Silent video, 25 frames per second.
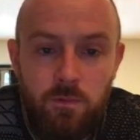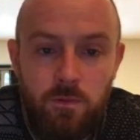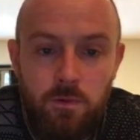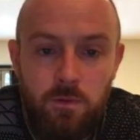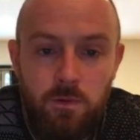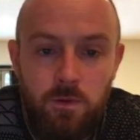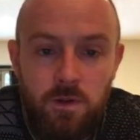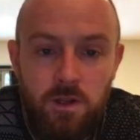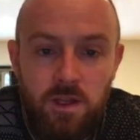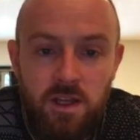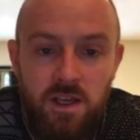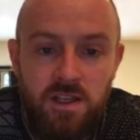
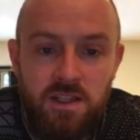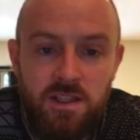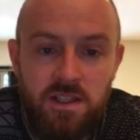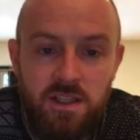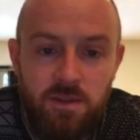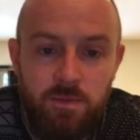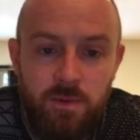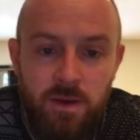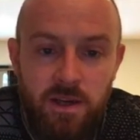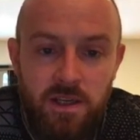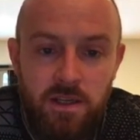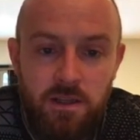Yeast
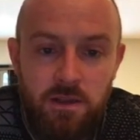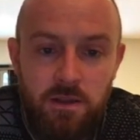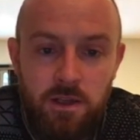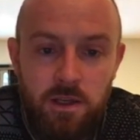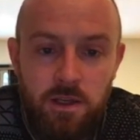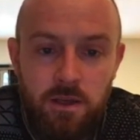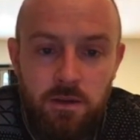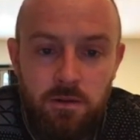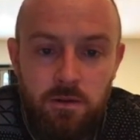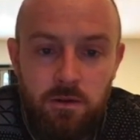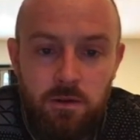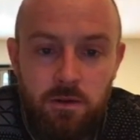is
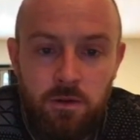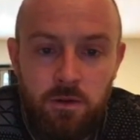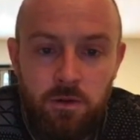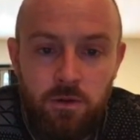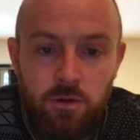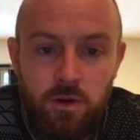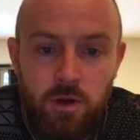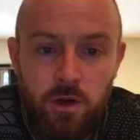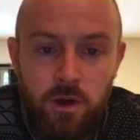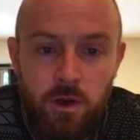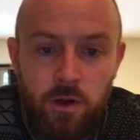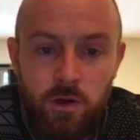basically
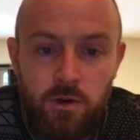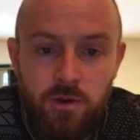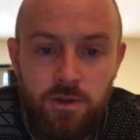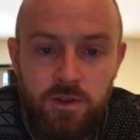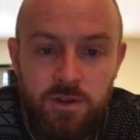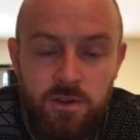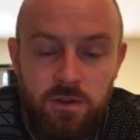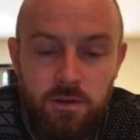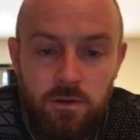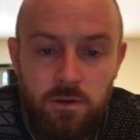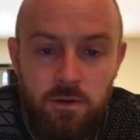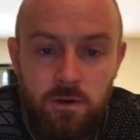
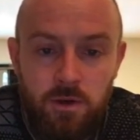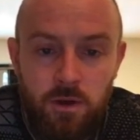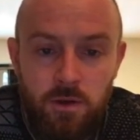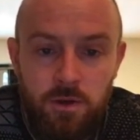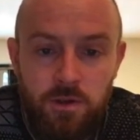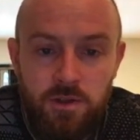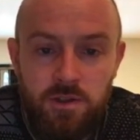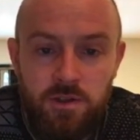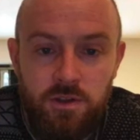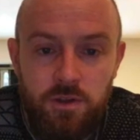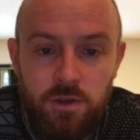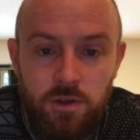glucose
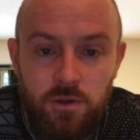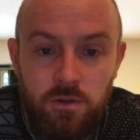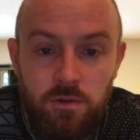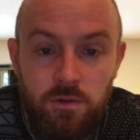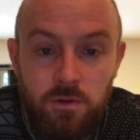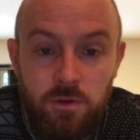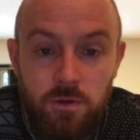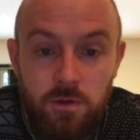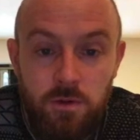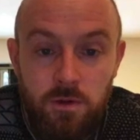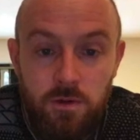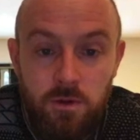goes
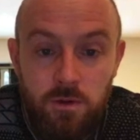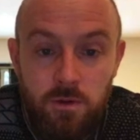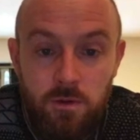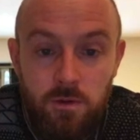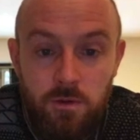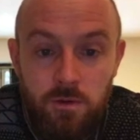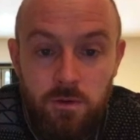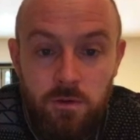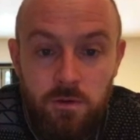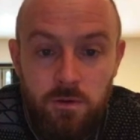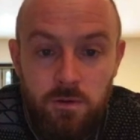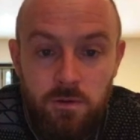to
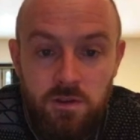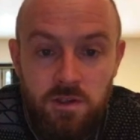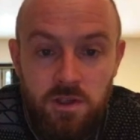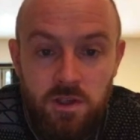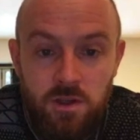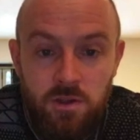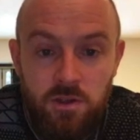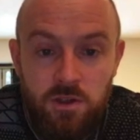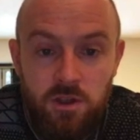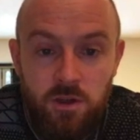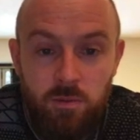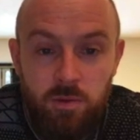
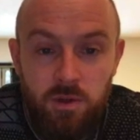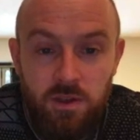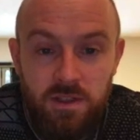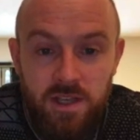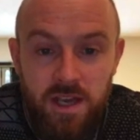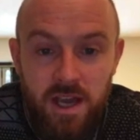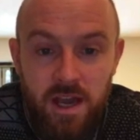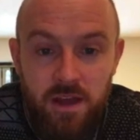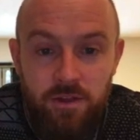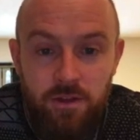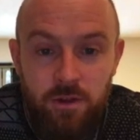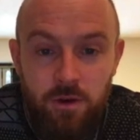CO2 plus
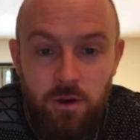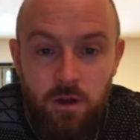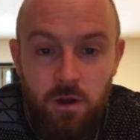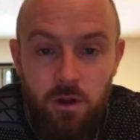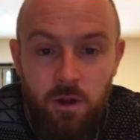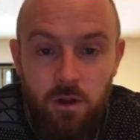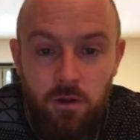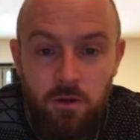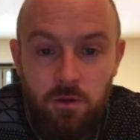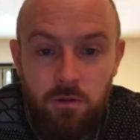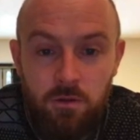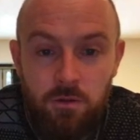
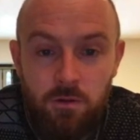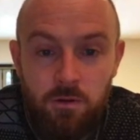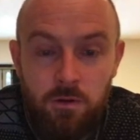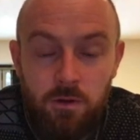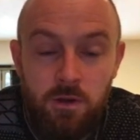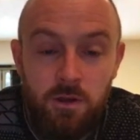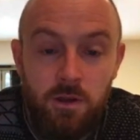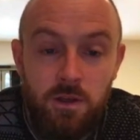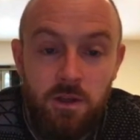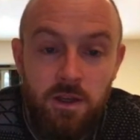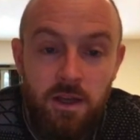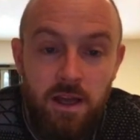ethanol,
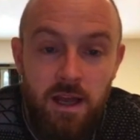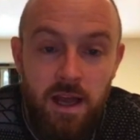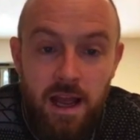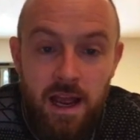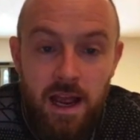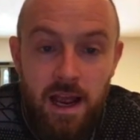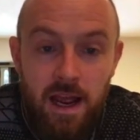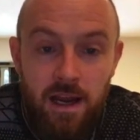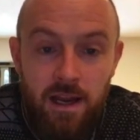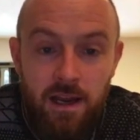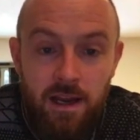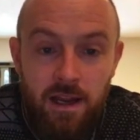
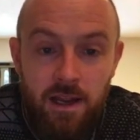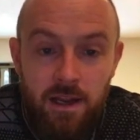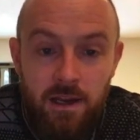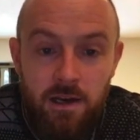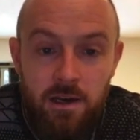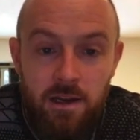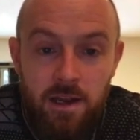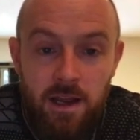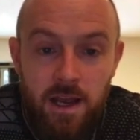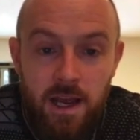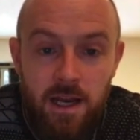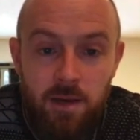and
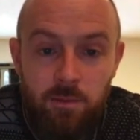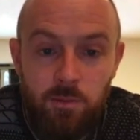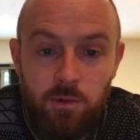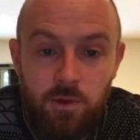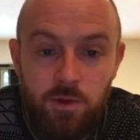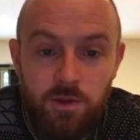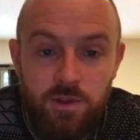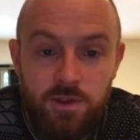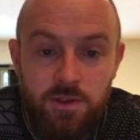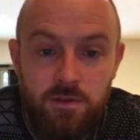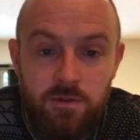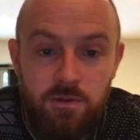
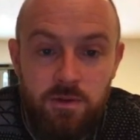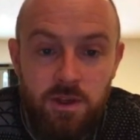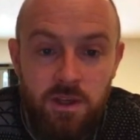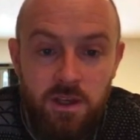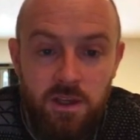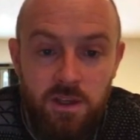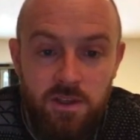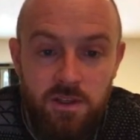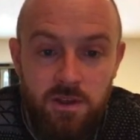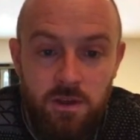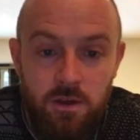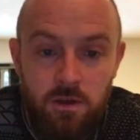animals
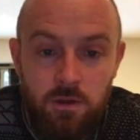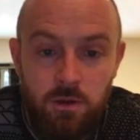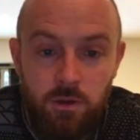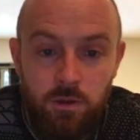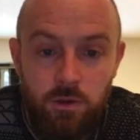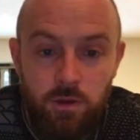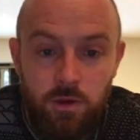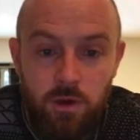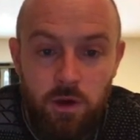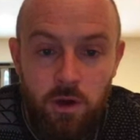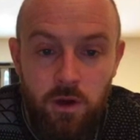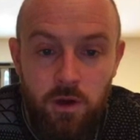is
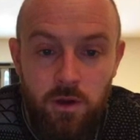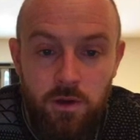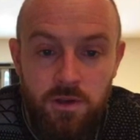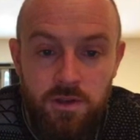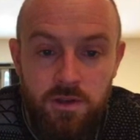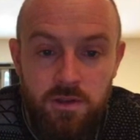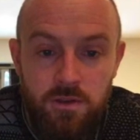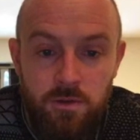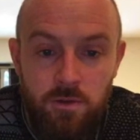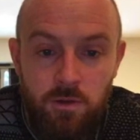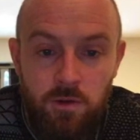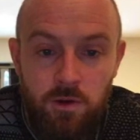
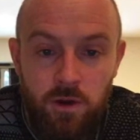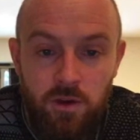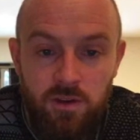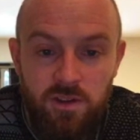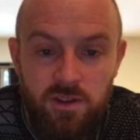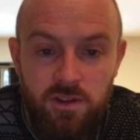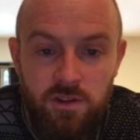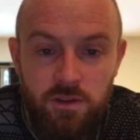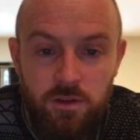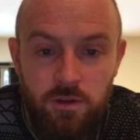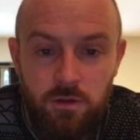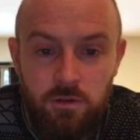glucose
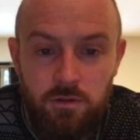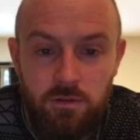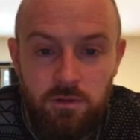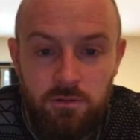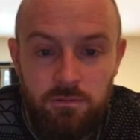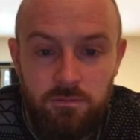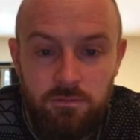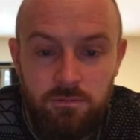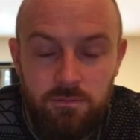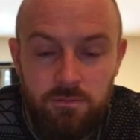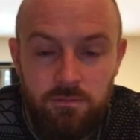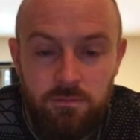goes to
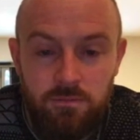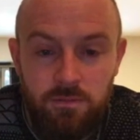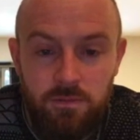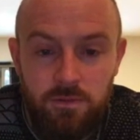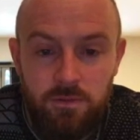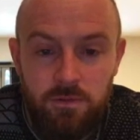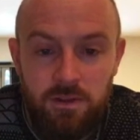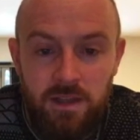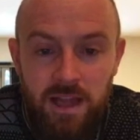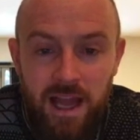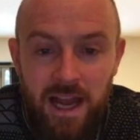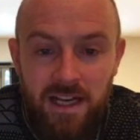
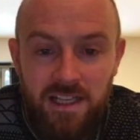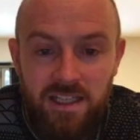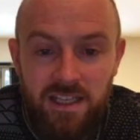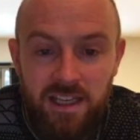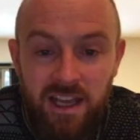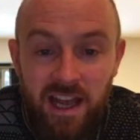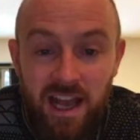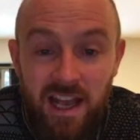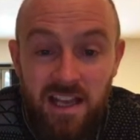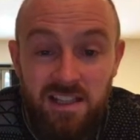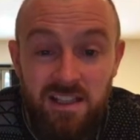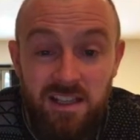
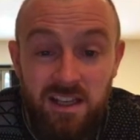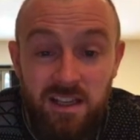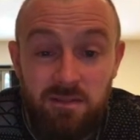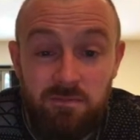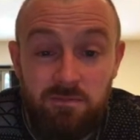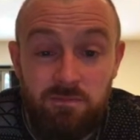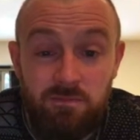lactic acid.